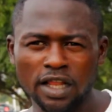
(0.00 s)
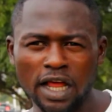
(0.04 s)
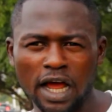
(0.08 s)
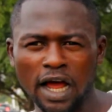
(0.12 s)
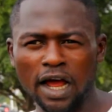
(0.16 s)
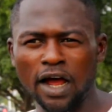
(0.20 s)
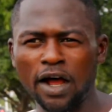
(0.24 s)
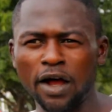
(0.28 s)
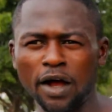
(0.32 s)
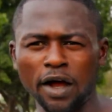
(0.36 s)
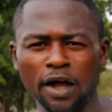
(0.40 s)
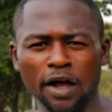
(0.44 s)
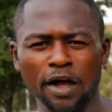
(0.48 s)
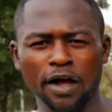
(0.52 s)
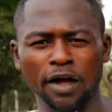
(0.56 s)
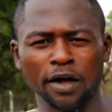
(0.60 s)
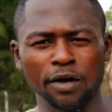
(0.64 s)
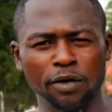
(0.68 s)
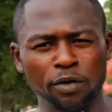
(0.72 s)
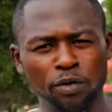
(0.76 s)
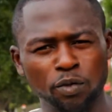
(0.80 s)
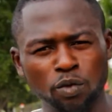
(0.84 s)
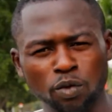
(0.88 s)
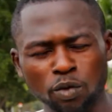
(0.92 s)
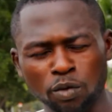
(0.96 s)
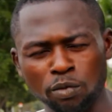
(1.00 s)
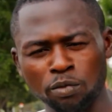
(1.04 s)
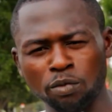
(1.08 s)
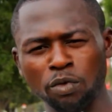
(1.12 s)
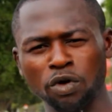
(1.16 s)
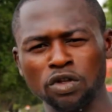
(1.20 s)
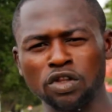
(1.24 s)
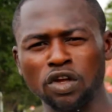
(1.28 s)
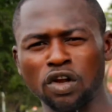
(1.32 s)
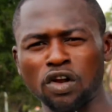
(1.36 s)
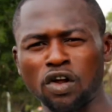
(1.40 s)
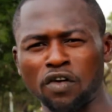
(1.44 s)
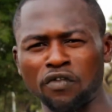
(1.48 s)
The
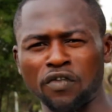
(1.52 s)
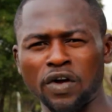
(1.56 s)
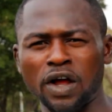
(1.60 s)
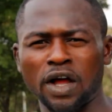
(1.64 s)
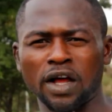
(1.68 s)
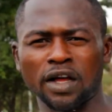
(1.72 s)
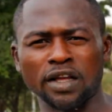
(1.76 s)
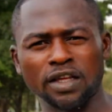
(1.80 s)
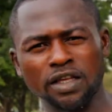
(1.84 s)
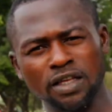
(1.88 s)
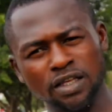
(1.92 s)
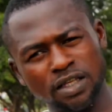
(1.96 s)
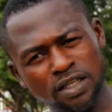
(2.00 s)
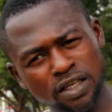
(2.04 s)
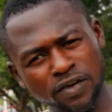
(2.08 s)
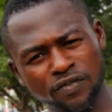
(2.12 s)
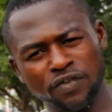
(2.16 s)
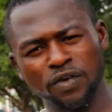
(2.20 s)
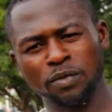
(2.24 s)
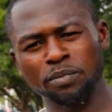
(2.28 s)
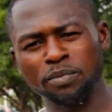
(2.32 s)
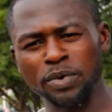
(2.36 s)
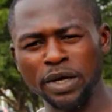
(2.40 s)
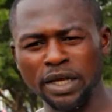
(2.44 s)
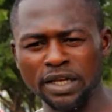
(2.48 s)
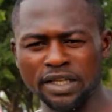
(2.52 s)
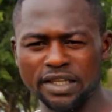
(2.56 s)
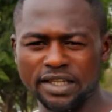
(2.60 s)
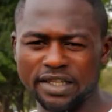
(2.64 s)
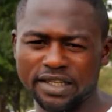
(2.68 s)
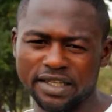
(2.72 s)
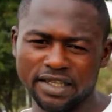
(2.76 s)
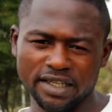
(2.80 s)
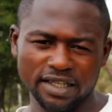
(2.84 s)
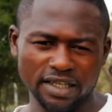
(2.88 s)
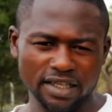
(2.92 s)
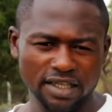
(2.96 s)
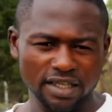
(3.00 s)
method of uh, giving birth
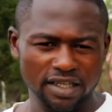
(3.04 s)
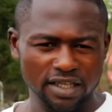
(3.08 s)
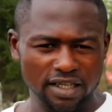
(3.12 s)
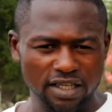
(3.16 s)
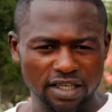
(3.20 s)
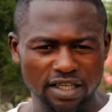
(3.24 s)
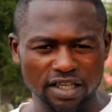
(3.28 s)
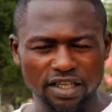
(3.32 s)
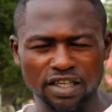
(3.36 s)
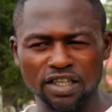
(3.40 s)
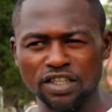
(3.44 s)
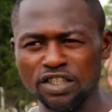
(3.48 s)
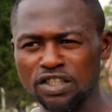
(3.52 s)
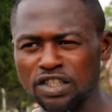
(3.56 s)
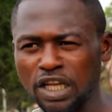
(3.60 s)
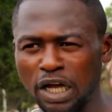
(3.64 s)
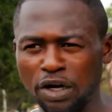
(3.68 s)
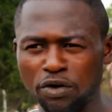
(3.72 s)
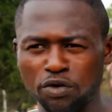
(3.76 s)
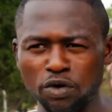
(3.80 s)
is a